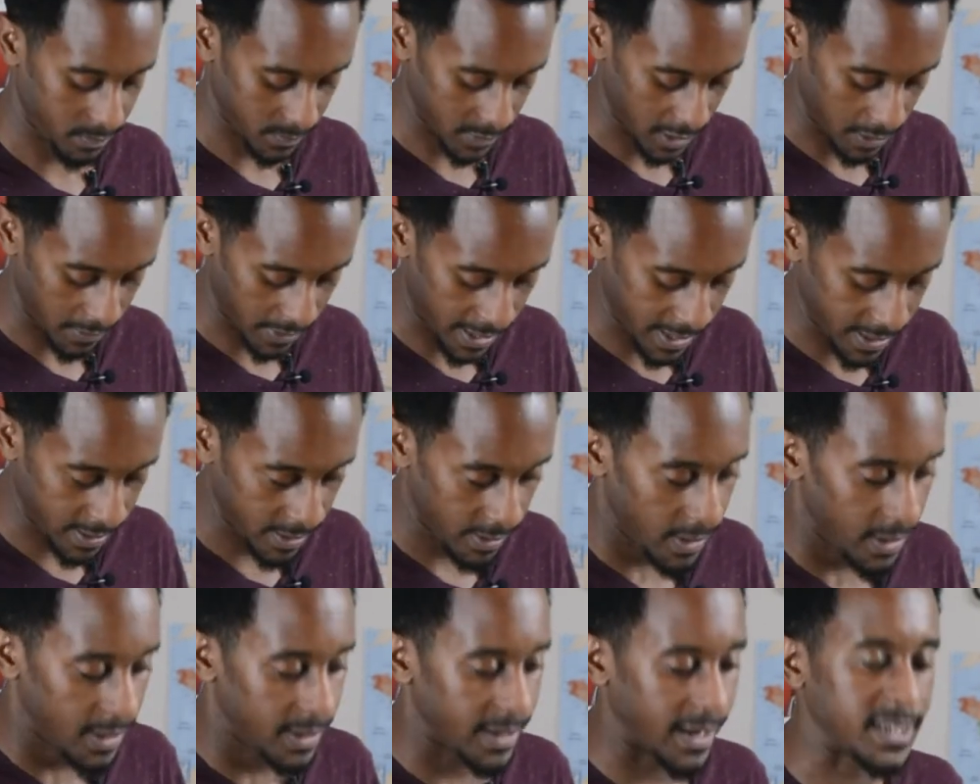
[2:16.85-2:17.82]
Okay,
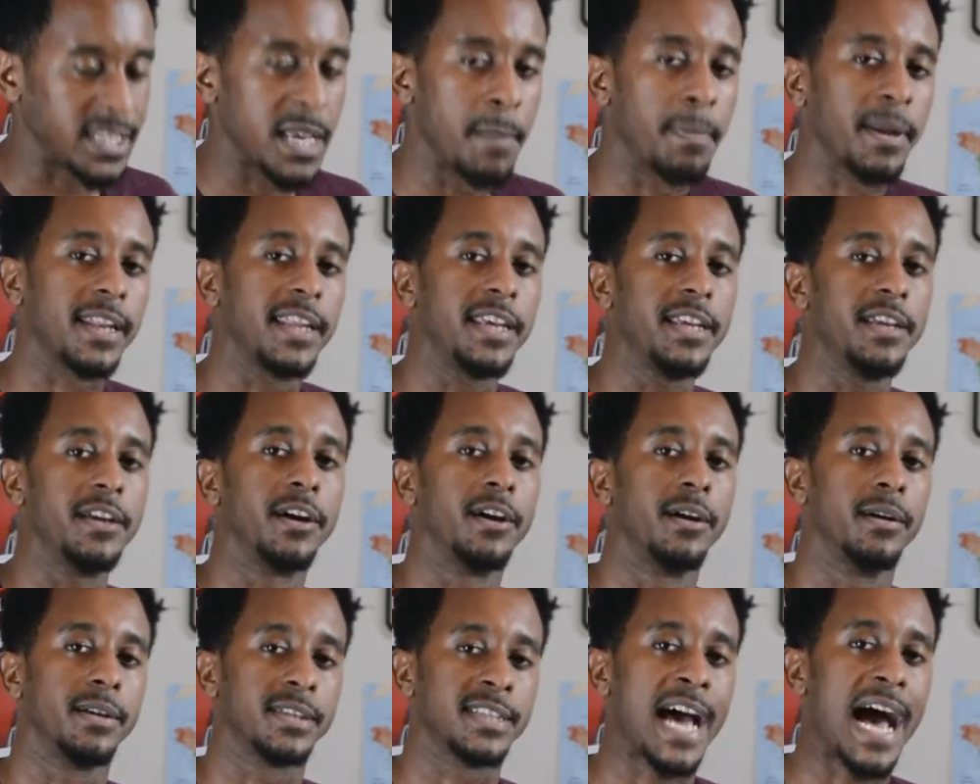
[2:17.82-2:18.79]
now typically
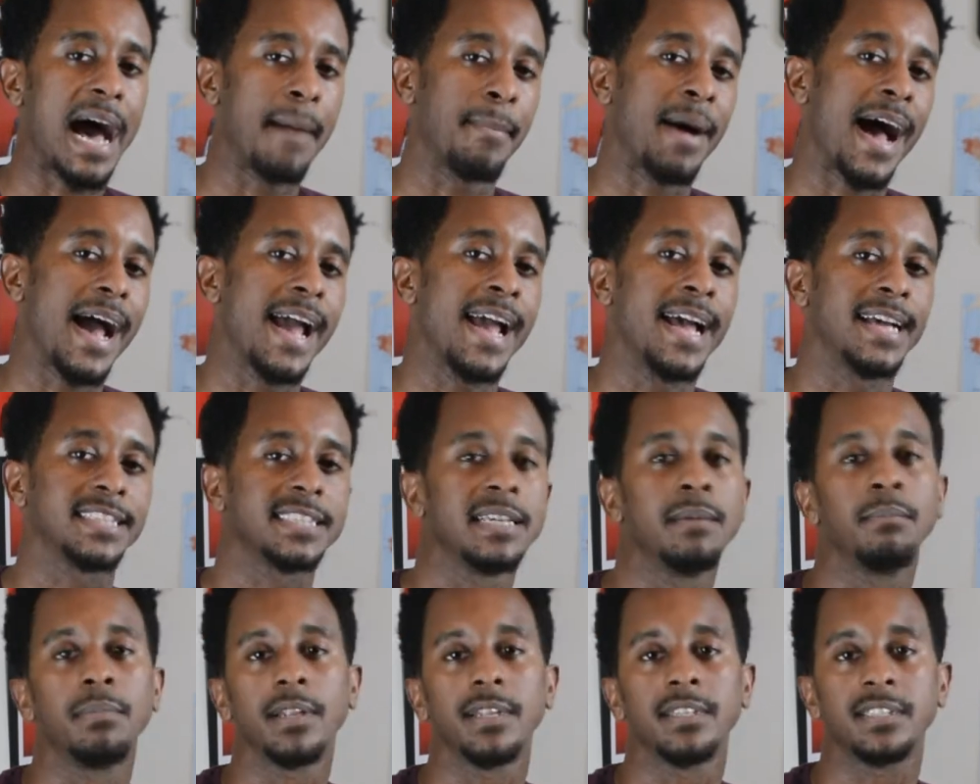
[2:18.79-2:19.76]
your top hi-hat
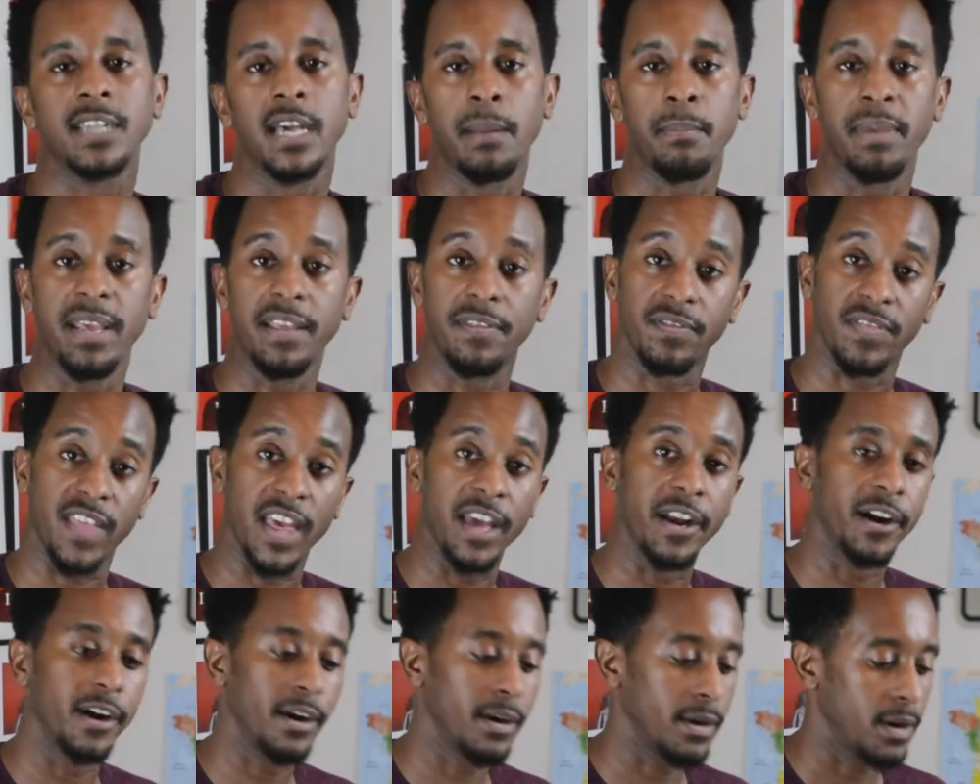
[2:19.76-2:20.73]
cymbal is going to be
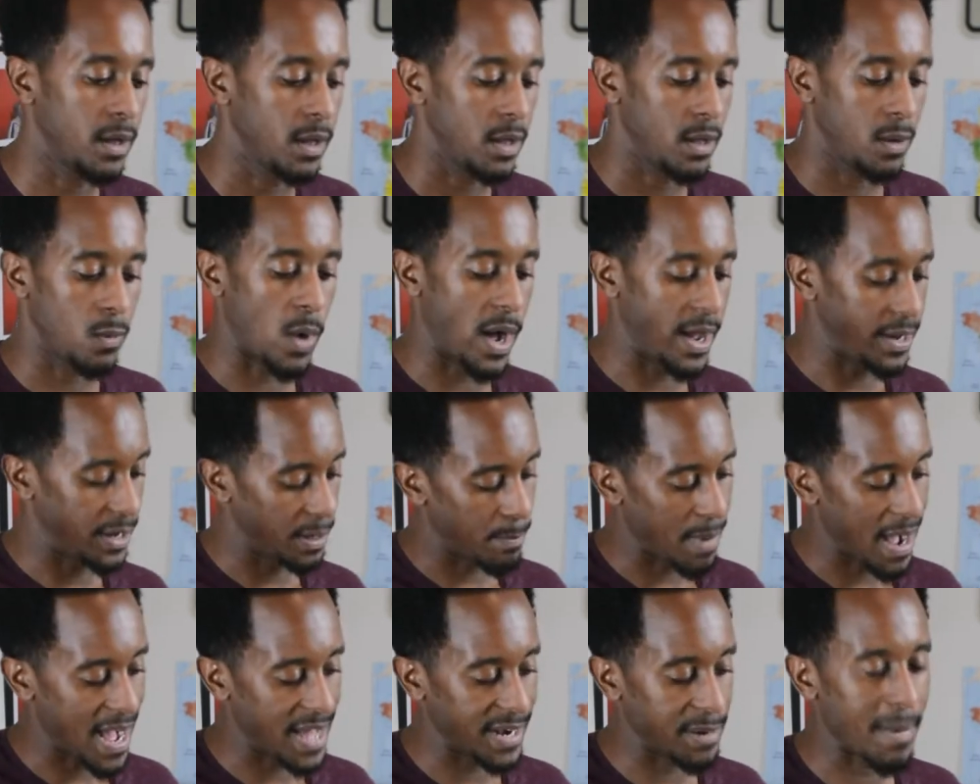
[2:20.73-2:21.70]
thinner while your
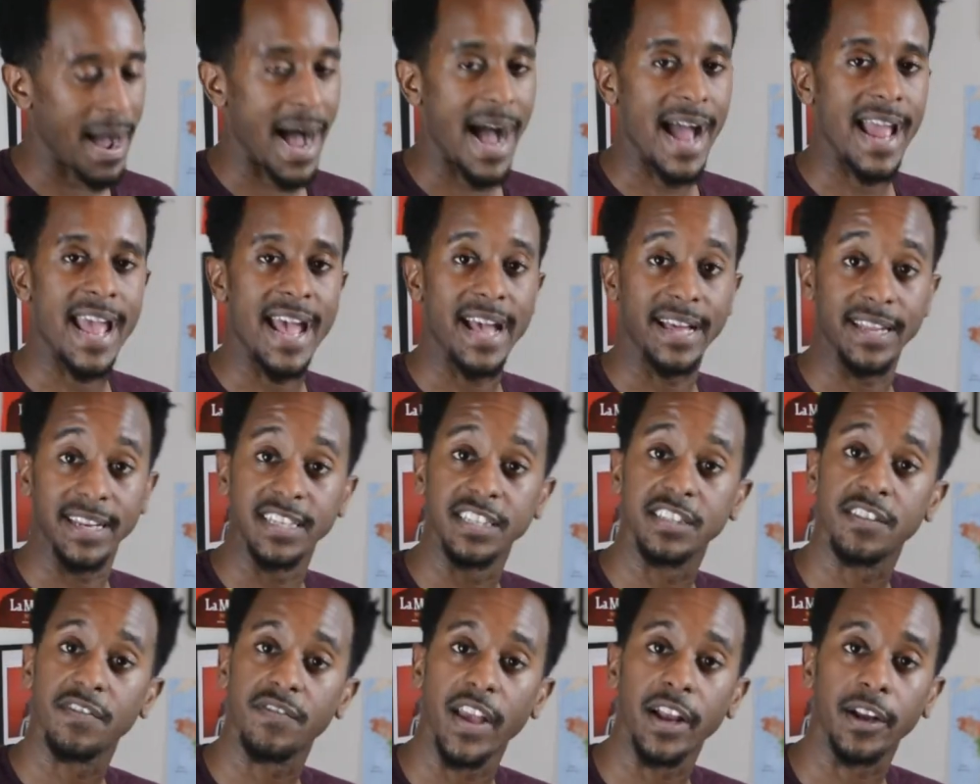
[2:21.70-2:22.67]
bottom hi-hat is
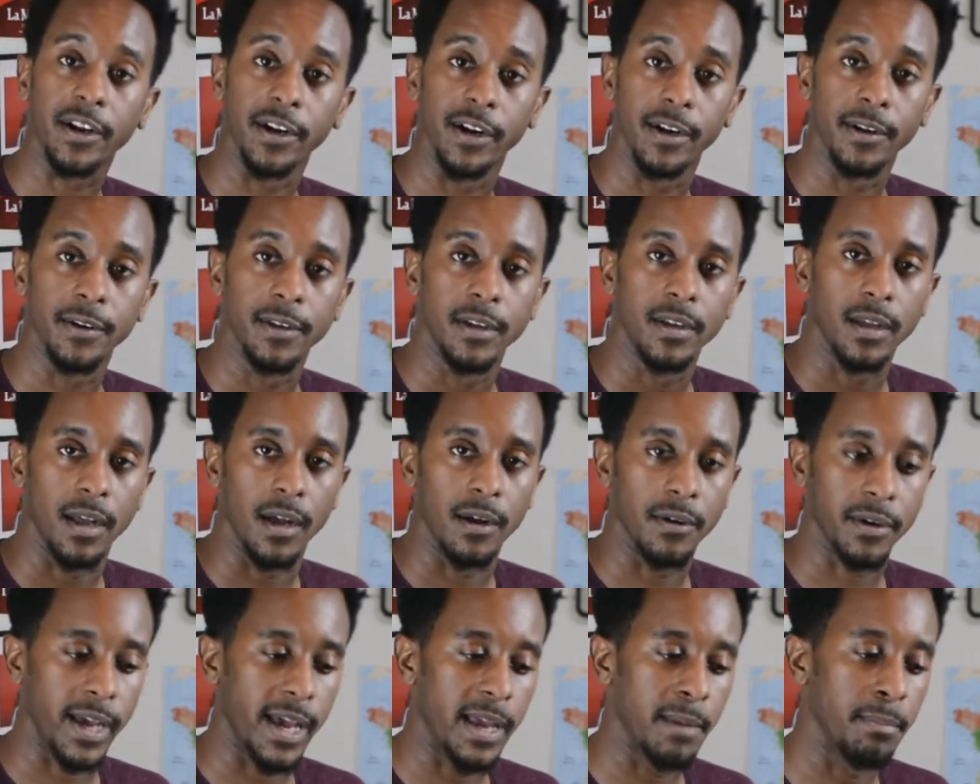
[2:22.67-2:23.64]
thicker.
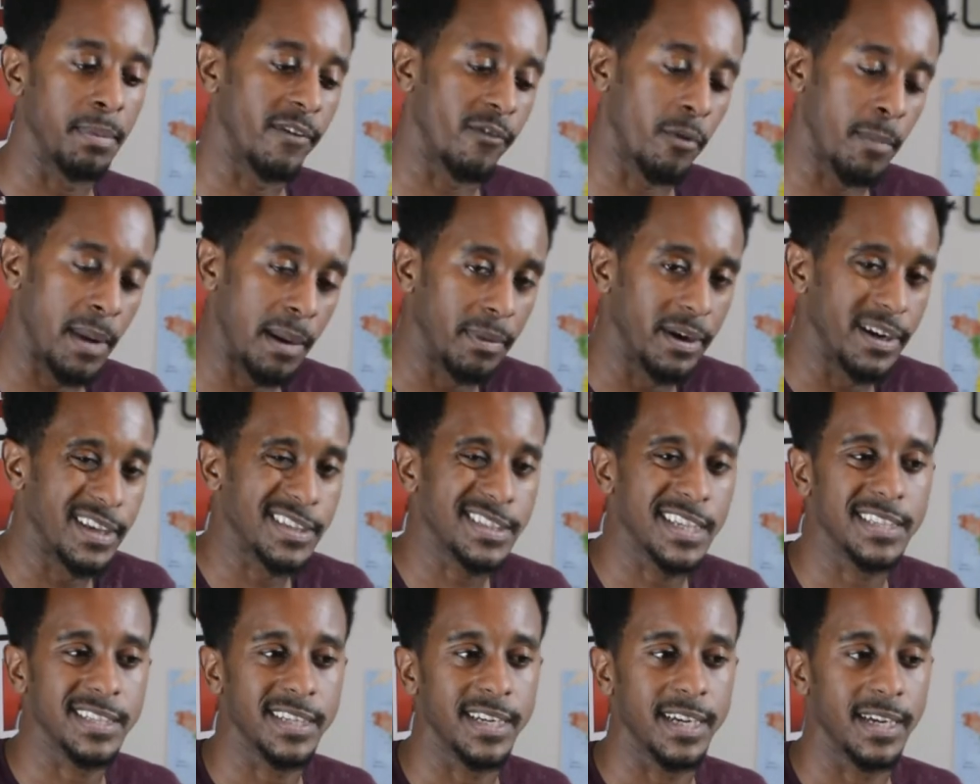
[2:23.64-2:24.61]
Okay, but remember, this
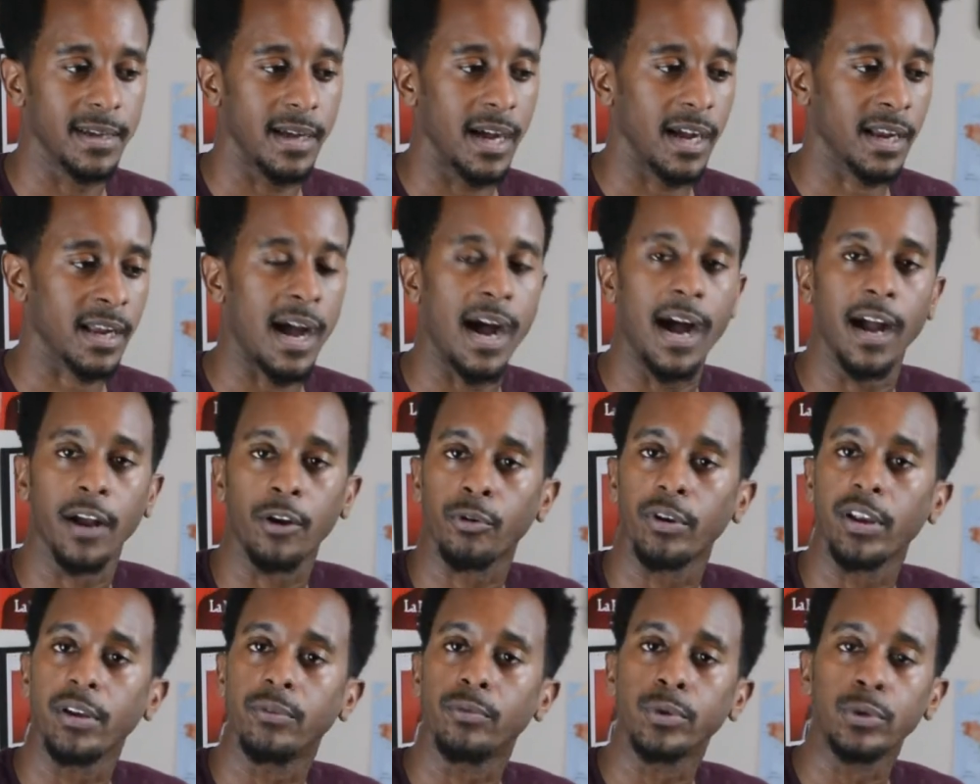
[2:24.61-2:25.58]
isn't a
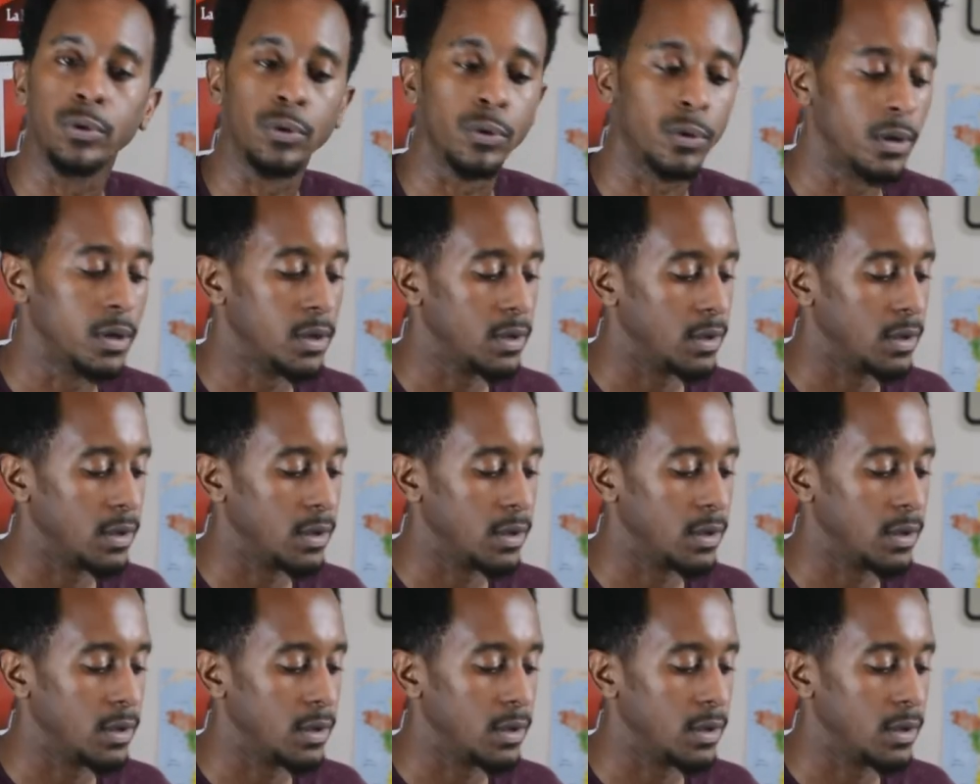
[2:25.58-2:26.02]
concrete rule.